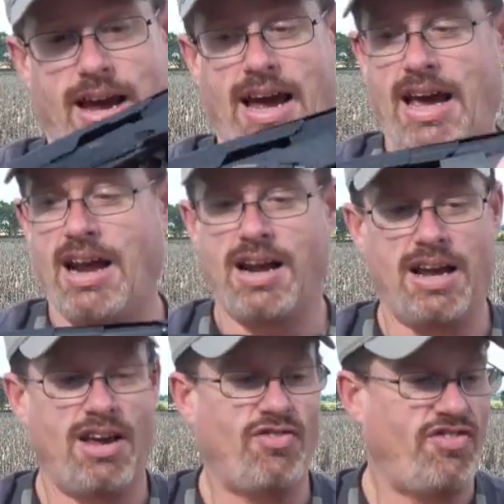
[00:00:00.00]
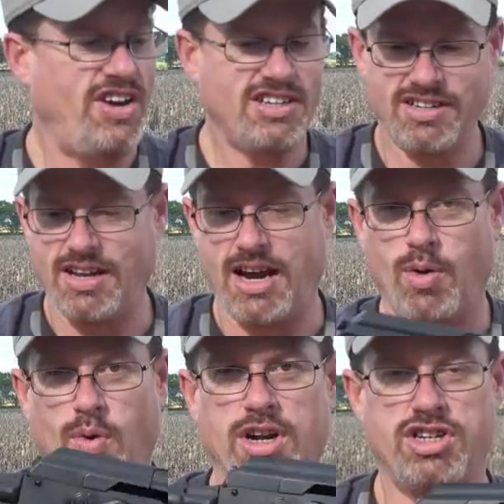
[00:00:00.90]
And it fits
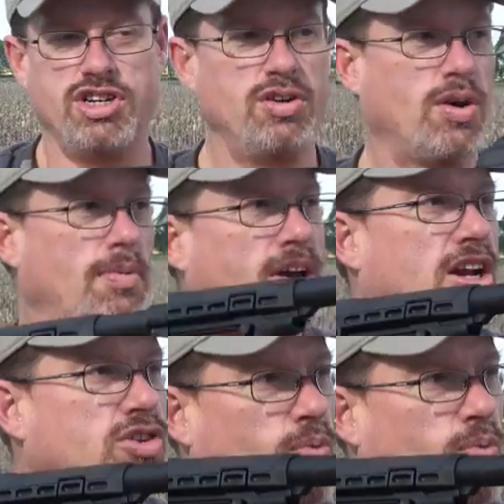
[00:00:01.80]
like one too. I mean, it's